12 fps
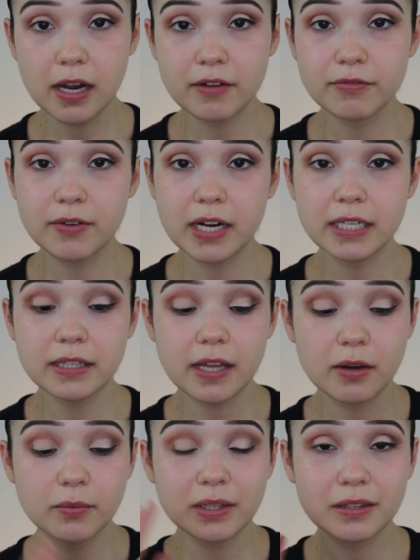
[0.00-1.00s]
I find
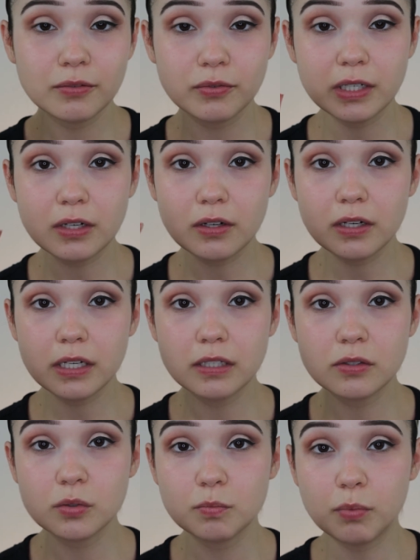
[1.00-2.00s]
that with the finger
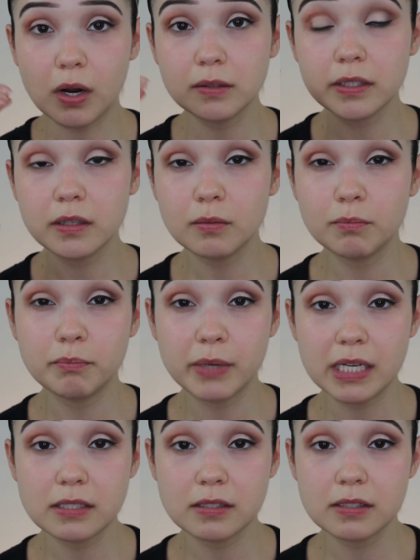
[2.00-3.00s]
it's probably the
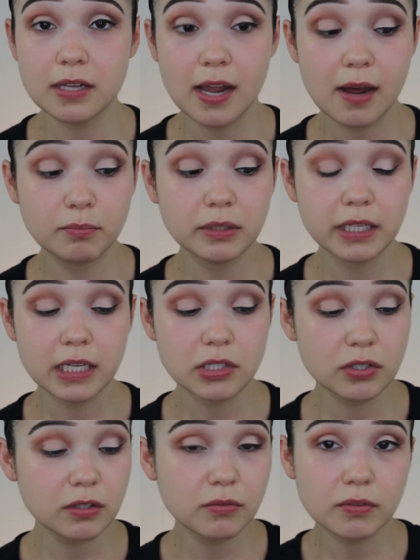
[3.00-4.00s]
best
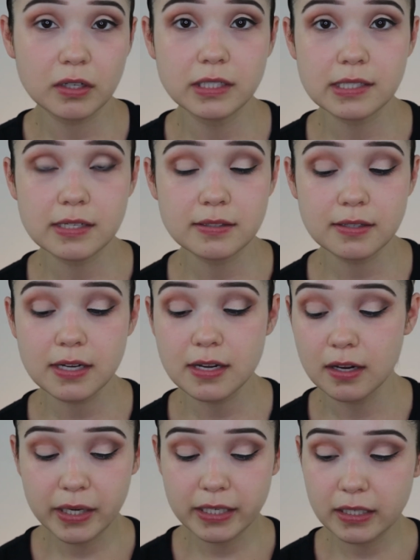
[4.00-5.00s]
application for
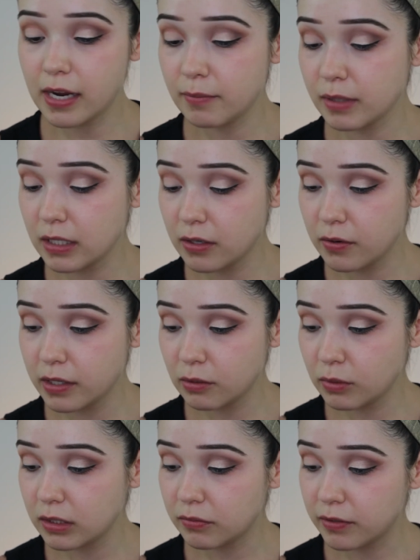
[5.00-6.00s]
intensity, but I'm going to go
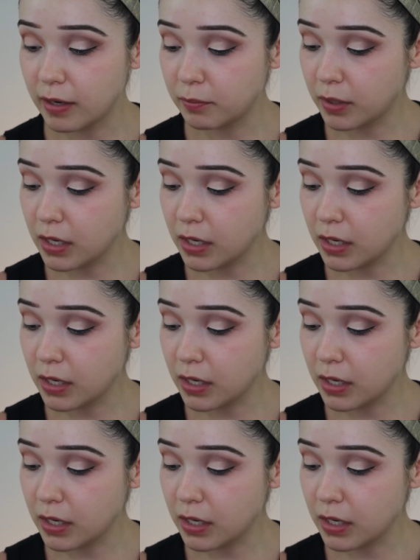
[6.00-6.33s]
in with the flat